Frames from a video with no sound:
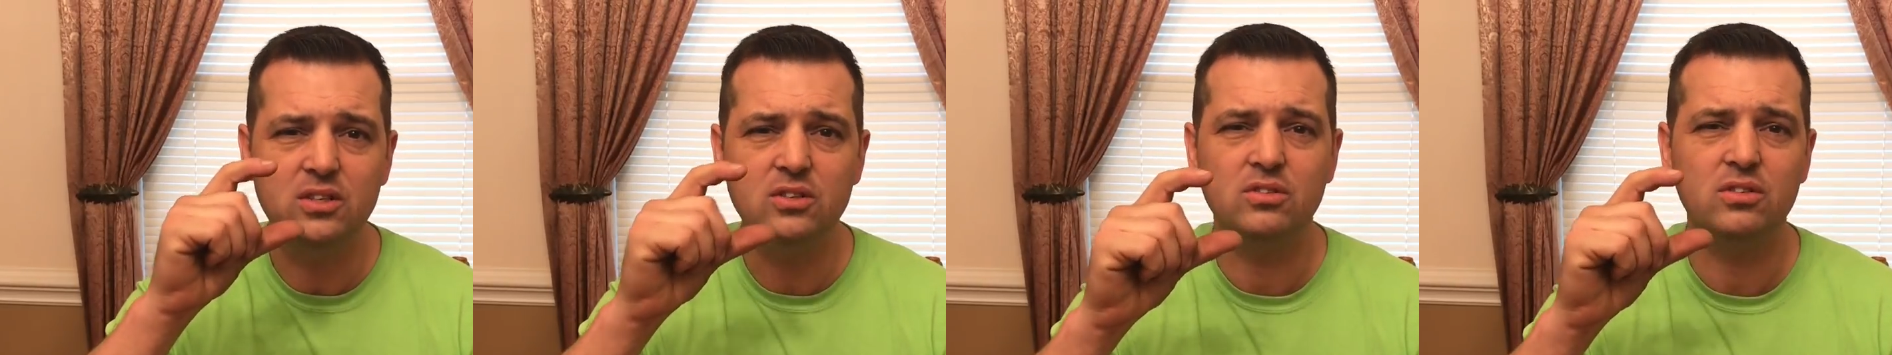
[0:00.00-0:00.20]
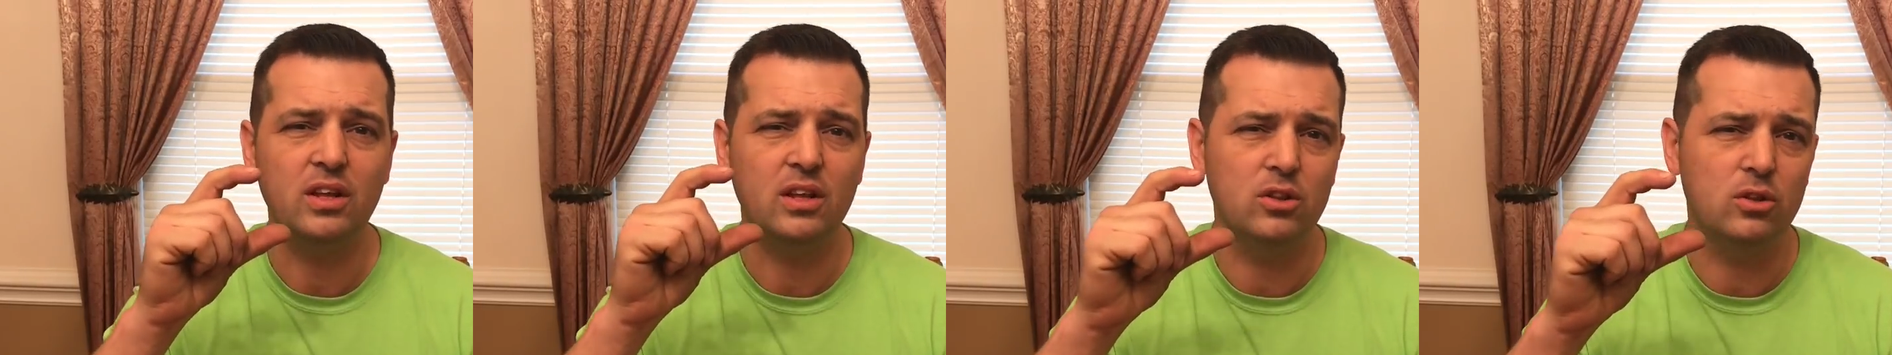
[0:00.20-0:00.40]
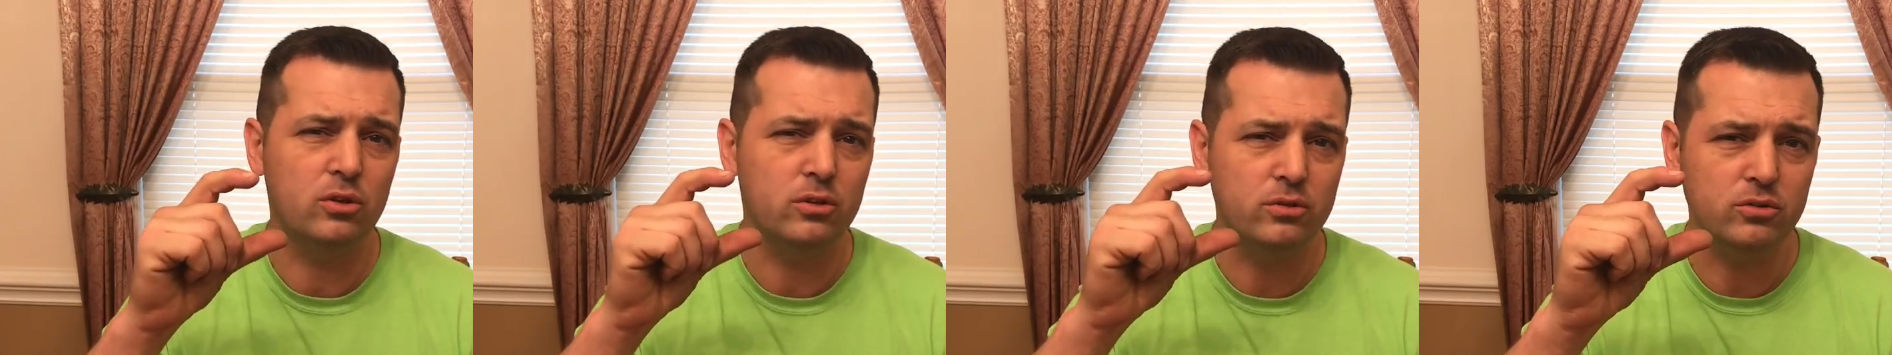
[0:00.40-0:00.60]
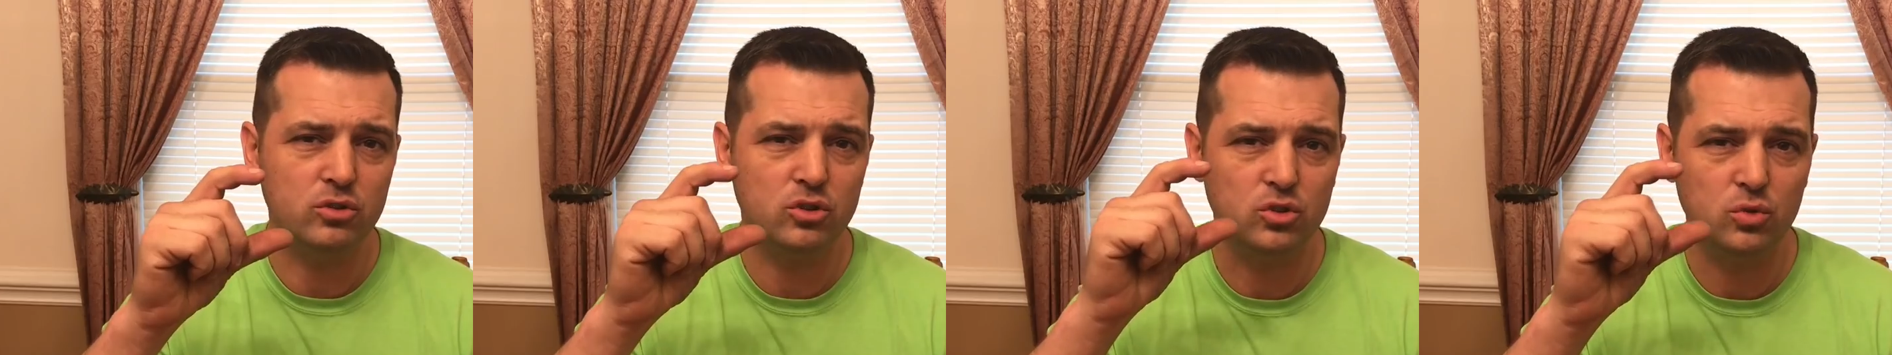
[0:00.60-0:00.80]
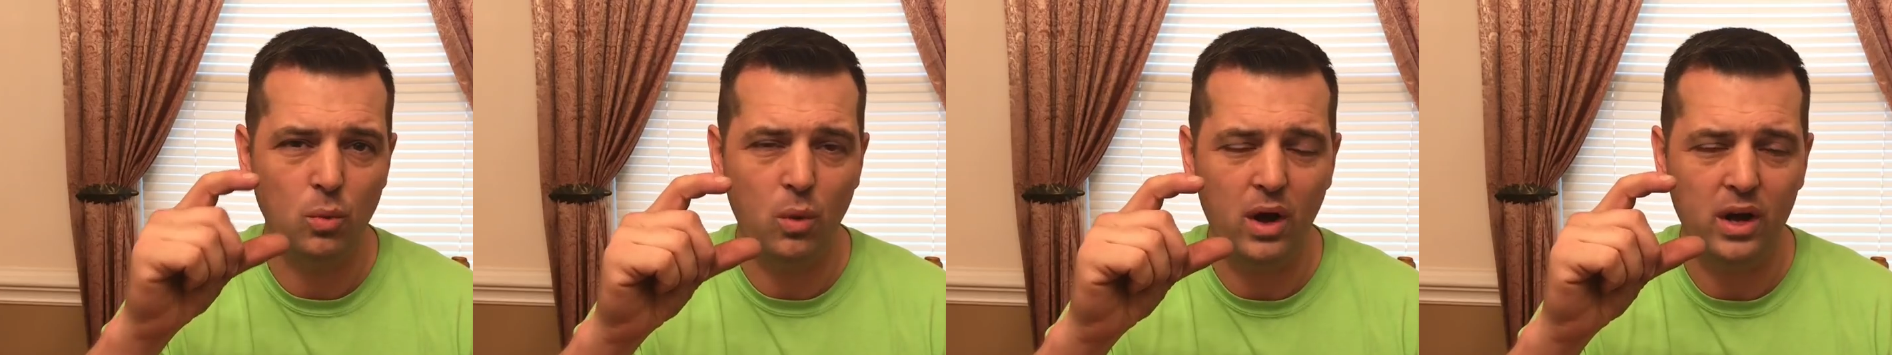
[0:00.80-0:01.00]
just a little
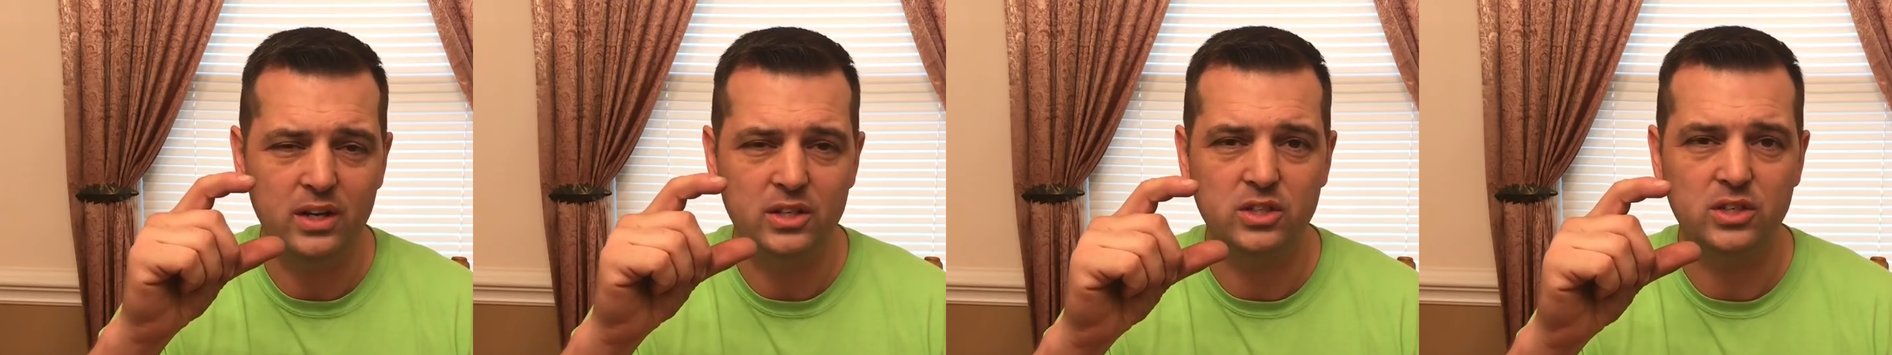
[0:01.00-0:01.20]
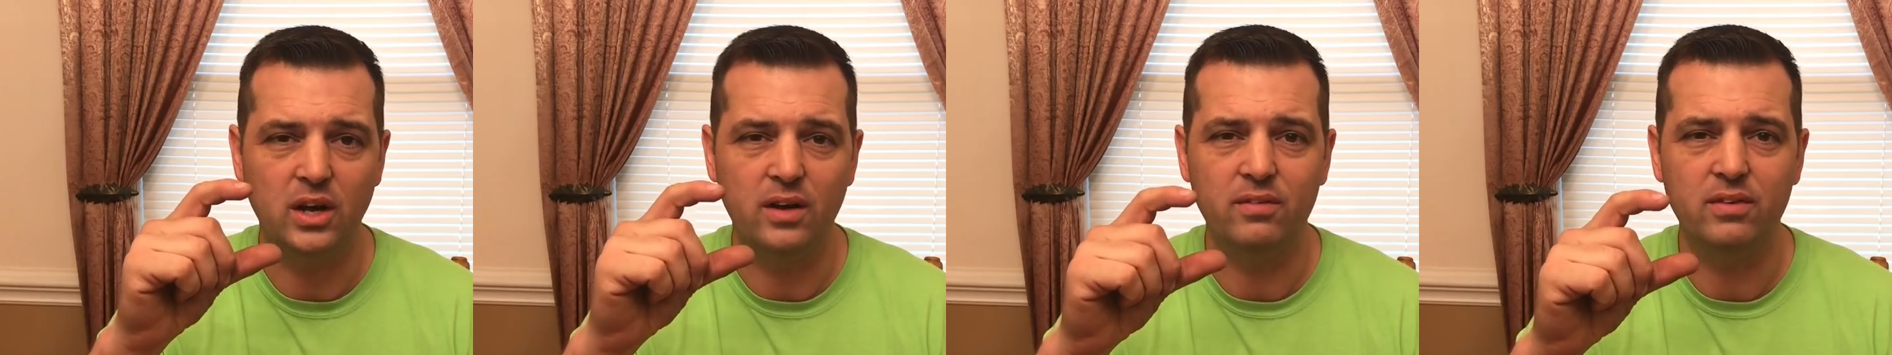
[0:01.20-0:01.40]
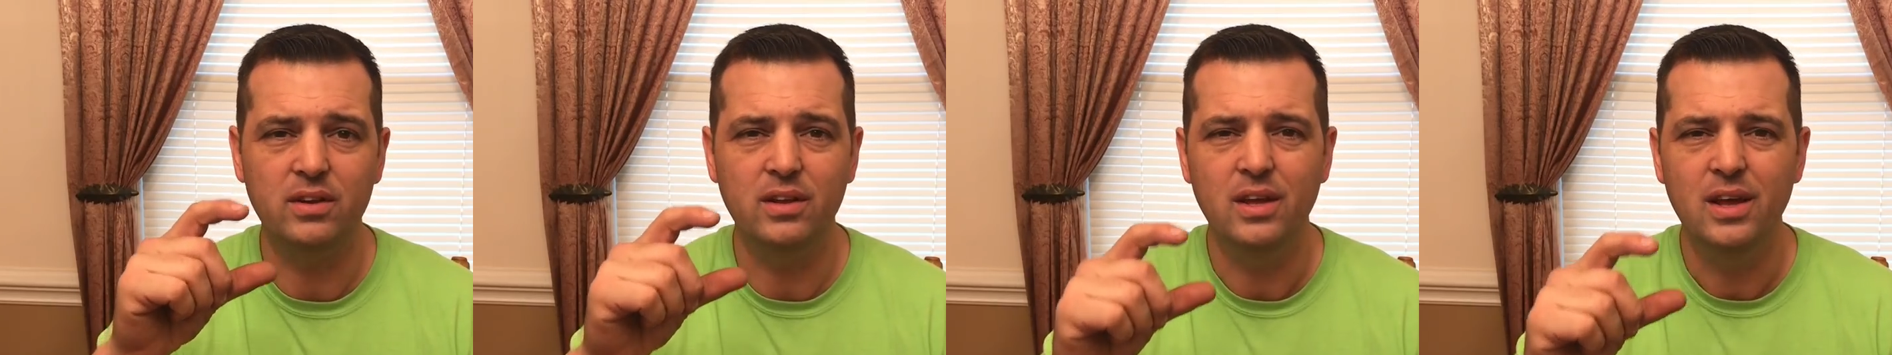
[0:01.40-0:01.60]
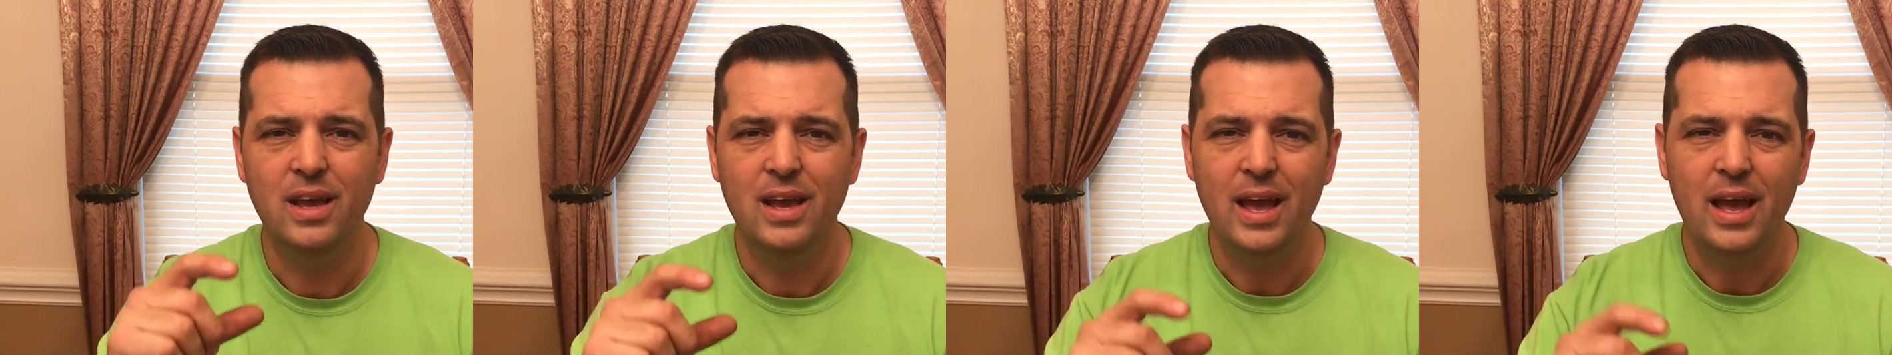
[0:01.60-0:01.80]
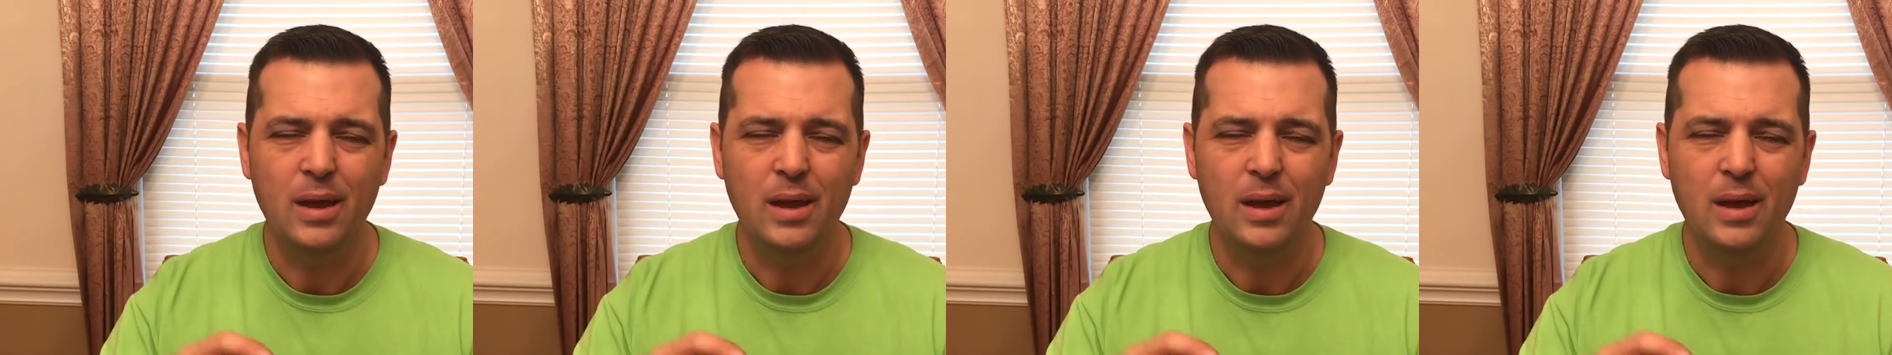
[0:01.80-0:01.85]
swatch of it,